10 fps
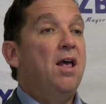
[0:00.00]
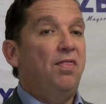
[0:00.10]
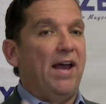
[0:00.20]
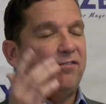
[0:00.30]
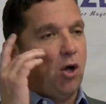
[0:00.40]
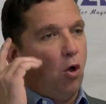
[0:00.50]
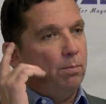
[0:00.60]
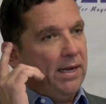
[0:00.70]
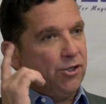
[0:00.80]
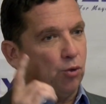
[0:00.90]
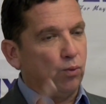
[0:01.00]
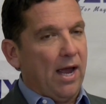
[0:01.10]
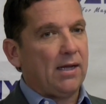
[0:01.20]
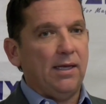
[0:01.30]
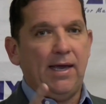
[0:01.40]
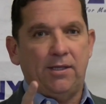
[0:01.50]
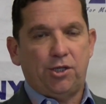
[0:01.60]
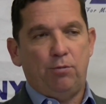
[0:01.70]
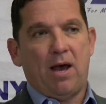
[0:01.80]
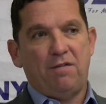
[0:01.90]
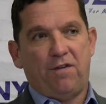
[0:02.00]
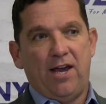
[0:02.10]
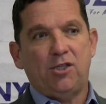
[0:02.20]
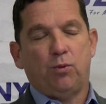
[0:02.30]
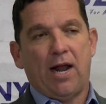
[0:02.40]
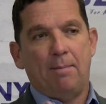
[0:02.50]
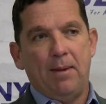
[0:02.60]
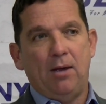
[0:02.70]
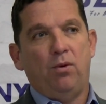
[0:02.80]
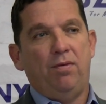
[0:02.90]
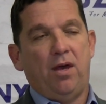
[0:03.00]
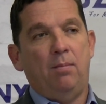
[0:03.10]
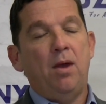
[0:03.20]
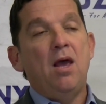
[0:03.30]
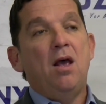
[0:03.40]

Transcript: they've told me directly and to my face when I met with them